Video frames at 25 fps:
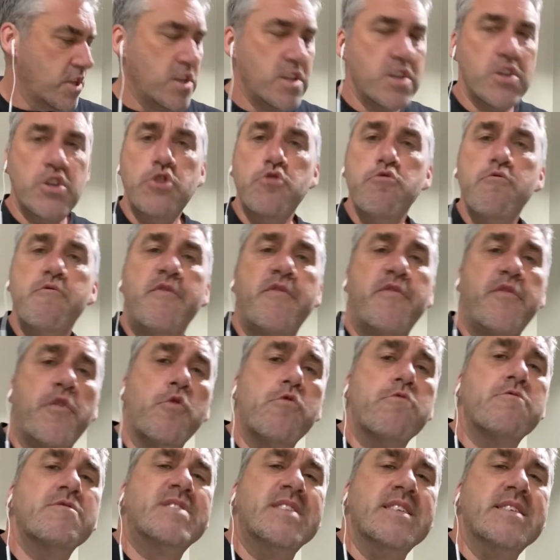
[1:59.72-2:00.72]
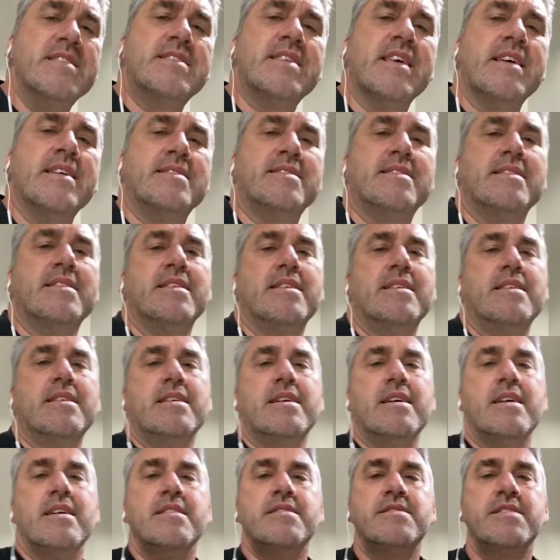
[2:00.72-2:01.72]
You fools, he says,
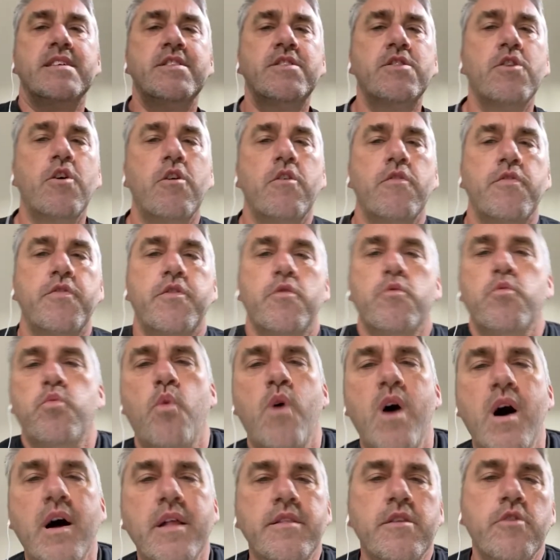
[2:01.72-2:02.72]
did not the one